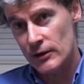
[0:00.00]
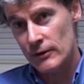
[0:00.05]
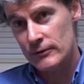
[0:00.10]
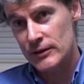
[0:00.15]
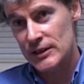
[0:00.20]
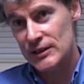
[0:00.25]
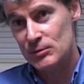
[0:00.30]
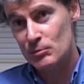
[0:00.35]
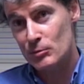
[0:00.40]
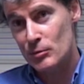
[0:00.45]
of
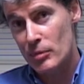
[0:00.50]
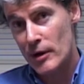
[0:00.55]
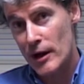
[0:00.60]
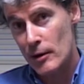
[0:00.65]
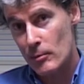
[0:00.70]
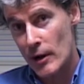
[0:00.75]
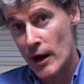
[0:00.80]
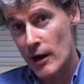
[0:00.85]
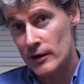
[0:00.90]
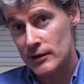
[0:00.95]
this
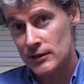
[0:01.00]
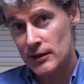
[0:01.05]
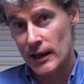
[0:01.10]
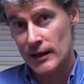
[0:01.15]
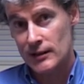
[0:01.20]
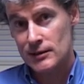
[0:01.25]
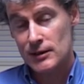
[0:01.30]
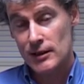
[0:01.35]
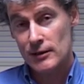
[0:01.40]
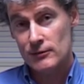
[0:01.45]
preparatory
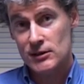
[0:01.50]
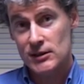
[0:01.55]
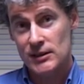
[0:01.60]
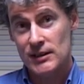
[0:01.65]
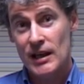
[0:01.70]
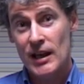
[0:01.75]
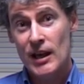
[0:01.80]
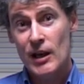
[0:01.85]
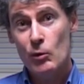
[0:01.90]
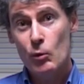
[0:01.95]

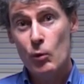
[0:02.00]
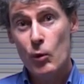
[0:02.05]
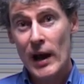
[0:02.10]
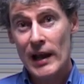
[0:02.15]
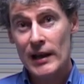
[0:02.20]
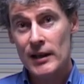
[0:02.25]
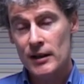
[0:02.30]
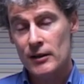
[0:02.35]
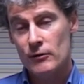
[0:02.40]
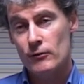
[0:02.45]
activity
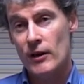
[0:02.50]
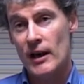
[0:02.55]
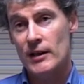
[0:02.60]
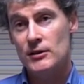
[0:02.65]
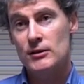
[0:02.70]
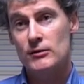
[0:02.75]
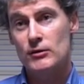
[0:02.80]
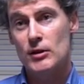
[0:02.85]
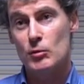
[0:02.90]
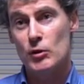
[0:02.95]
well in
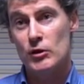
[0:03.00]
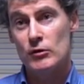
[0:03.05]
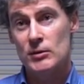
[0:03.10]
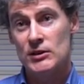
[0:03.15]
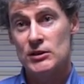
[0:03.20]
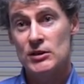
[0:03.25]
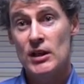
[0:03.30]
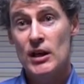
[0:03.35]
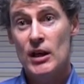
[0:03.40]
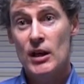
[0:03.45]
advance of the
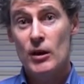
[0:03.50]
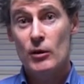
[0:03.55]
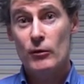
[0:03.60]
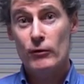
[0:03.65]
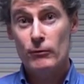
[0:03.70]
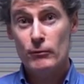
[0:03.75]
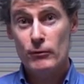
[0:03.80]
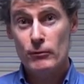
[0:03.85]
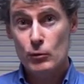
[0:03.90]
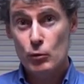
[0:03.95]
movement,
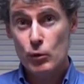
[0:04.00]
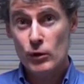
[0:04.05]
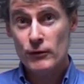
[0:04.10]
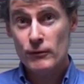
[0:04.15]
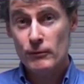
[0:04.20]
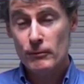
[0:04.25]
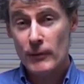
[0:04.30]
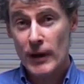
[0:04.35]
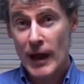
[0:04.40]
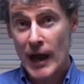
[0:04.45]

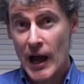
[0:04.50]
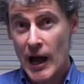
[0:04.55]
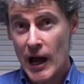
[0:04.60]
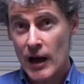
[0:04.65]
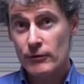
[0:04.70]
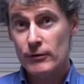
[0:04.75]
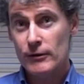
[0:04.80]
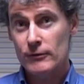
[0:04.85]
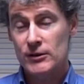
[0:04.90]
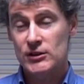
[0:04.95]
one
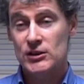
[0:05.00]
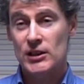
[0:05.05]
half of a